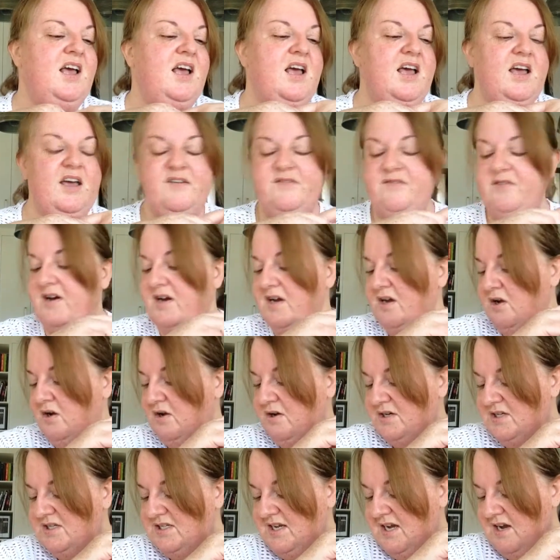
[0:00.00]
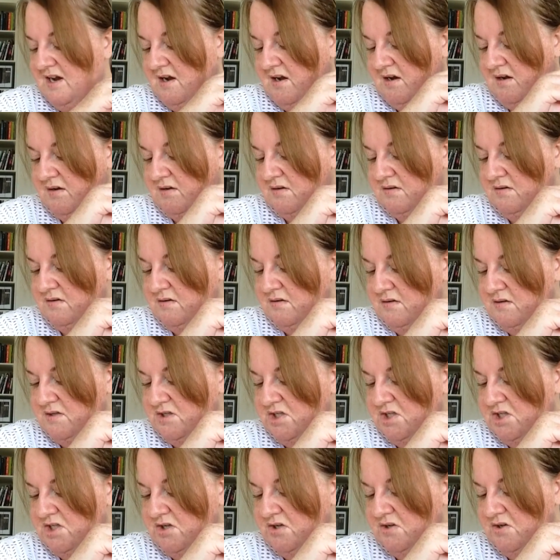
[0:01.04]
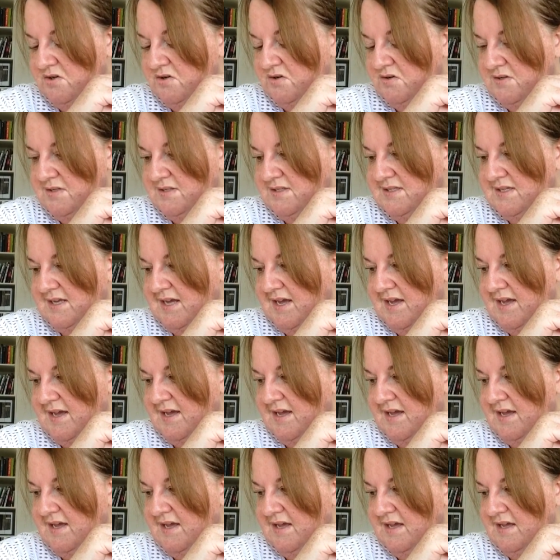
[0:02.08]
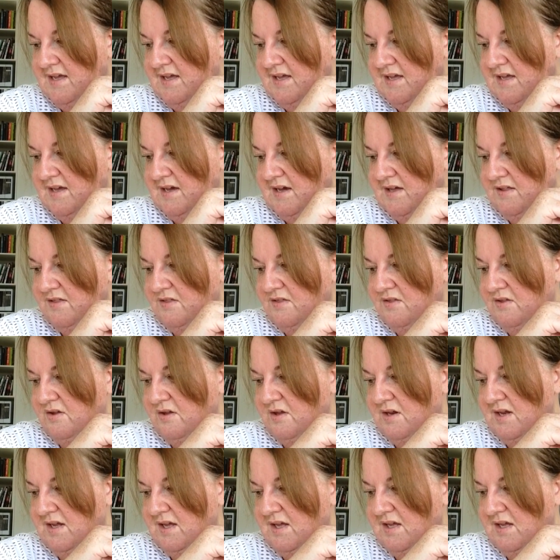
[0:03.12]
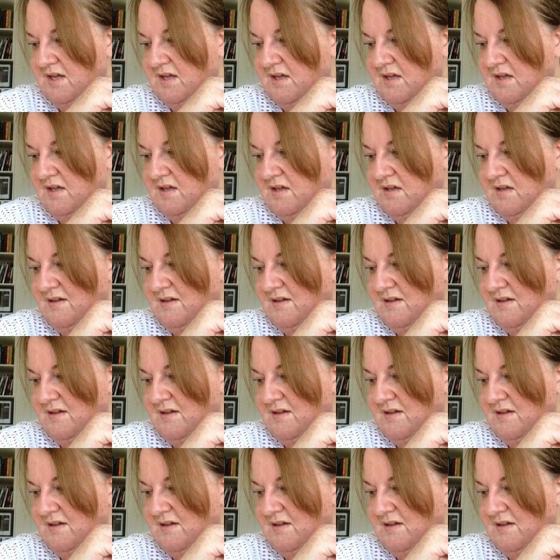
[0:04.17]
If I go down to say a 30,